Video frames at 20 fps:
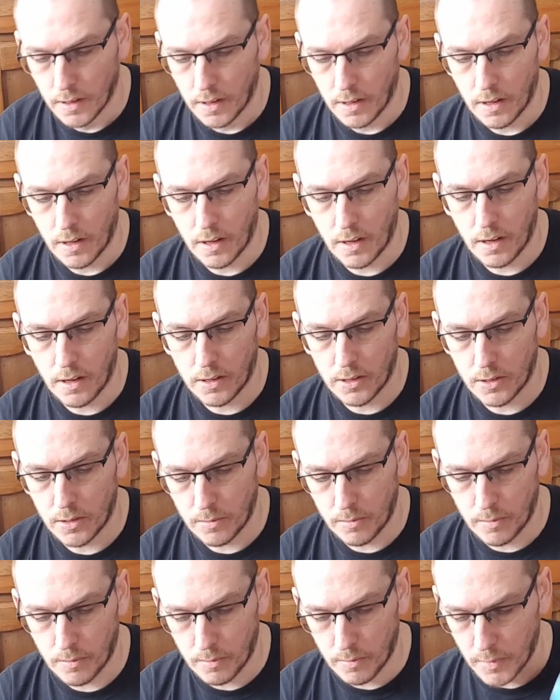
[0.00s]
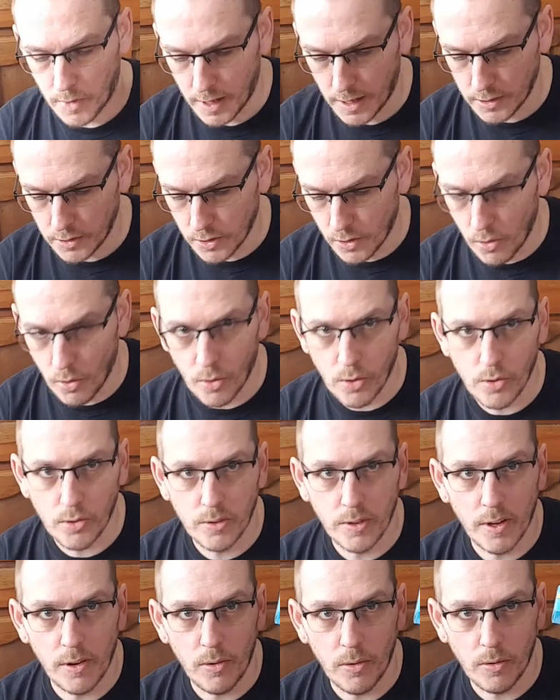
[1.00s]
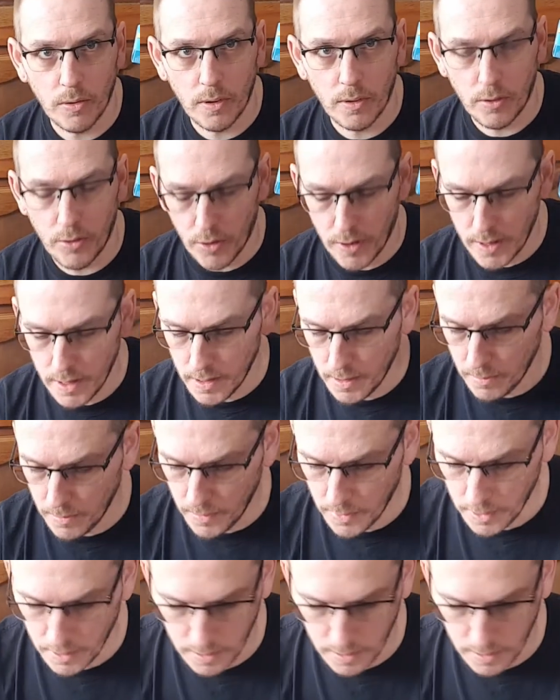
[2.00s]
some hydrocortisone cream. Did